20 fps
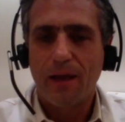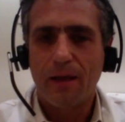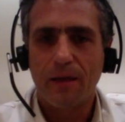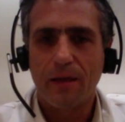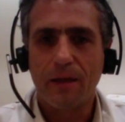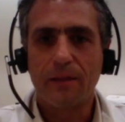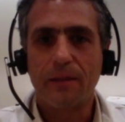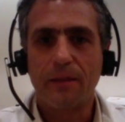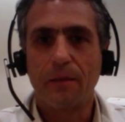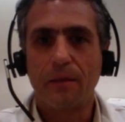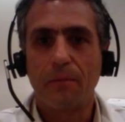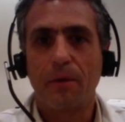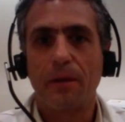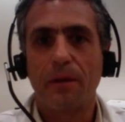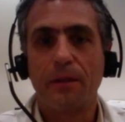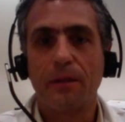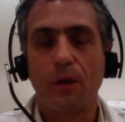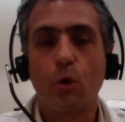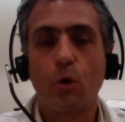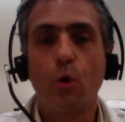in
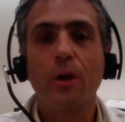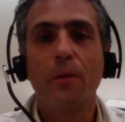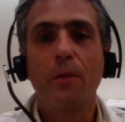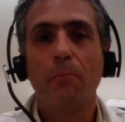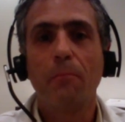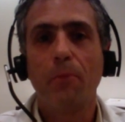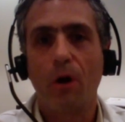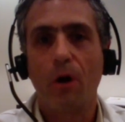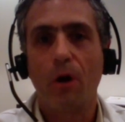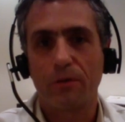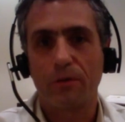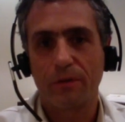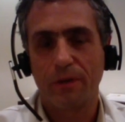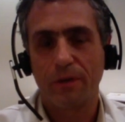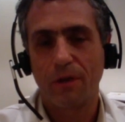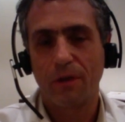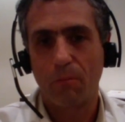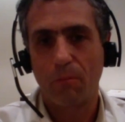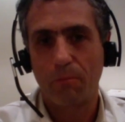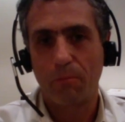the cooking pot
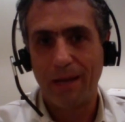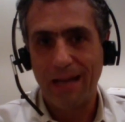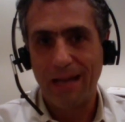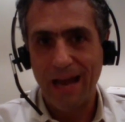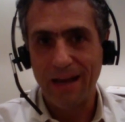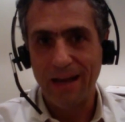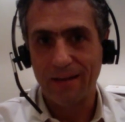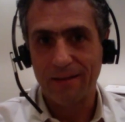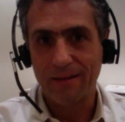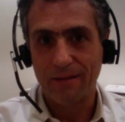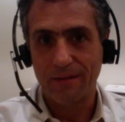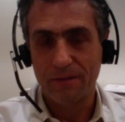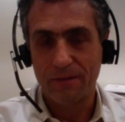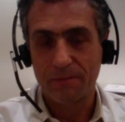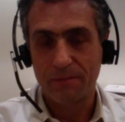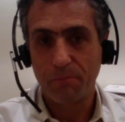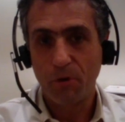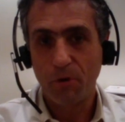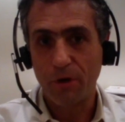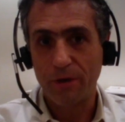in our planet at this
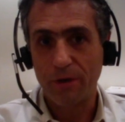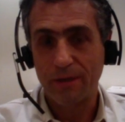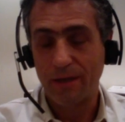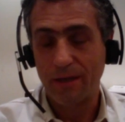point.